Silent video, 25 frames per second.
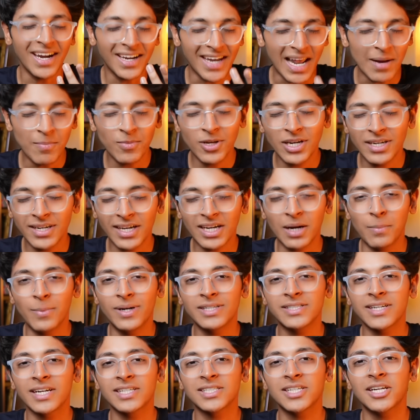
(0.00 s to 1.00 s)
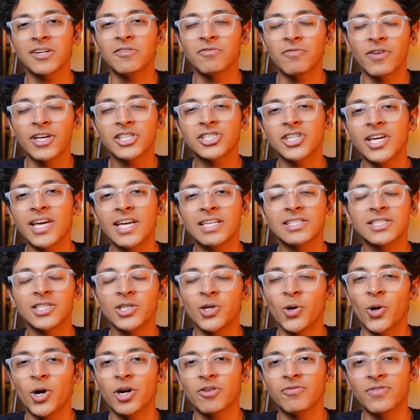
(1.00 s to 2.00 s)
Tell me in the comment section, which is
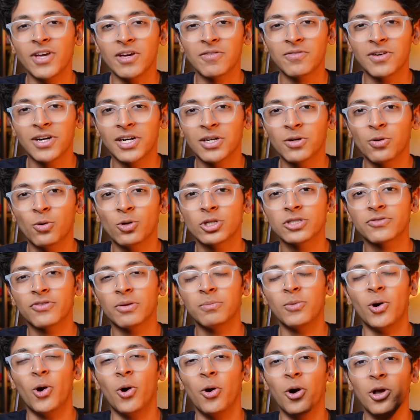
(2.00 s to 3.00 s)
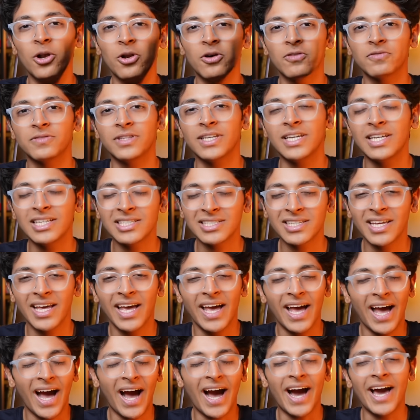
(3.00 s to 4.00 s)
your favorite course from all of these?
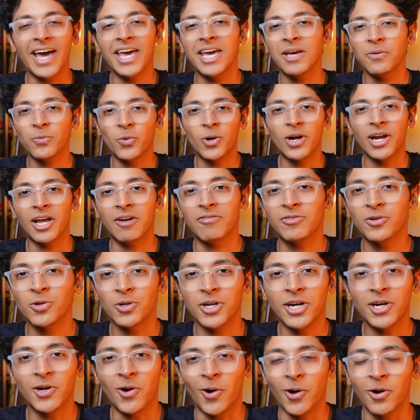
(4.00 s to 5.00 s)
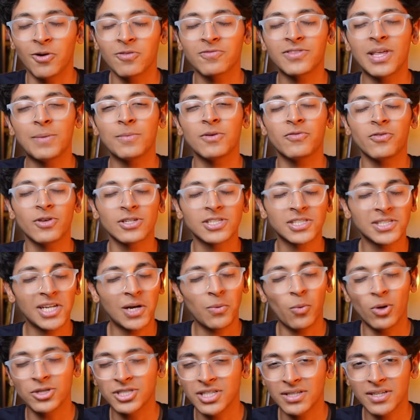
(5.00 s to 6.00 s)
I would love to read all of them. If you're
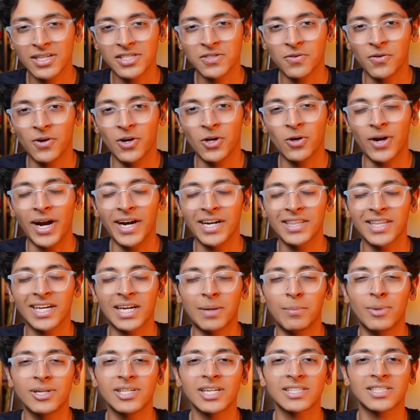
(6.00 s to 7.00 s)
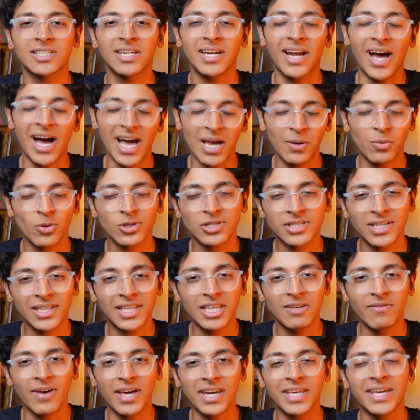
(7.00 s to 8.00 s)
still watching this video, write in the comment section, I was till
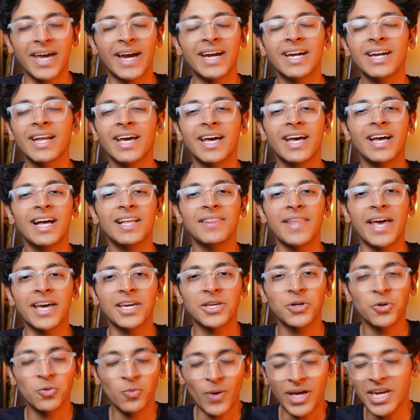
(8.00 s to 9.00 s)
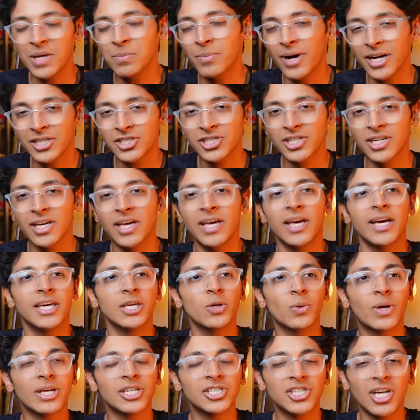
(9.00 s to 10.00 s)
the very end. Thank you very much.
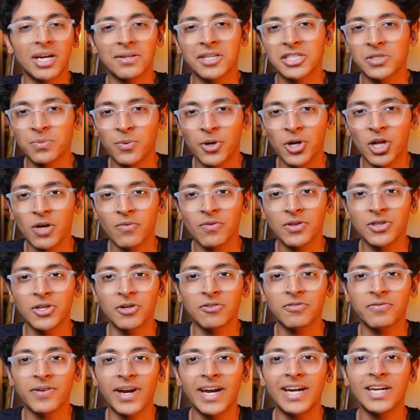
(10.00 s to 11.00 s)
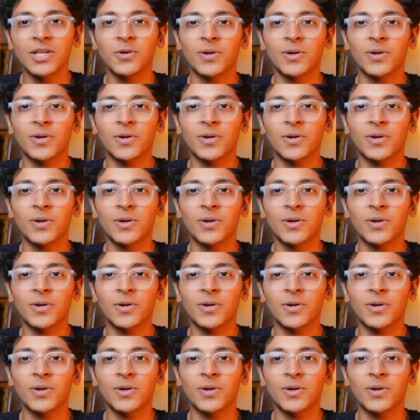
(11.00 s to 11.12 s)
You can share this video with your friend.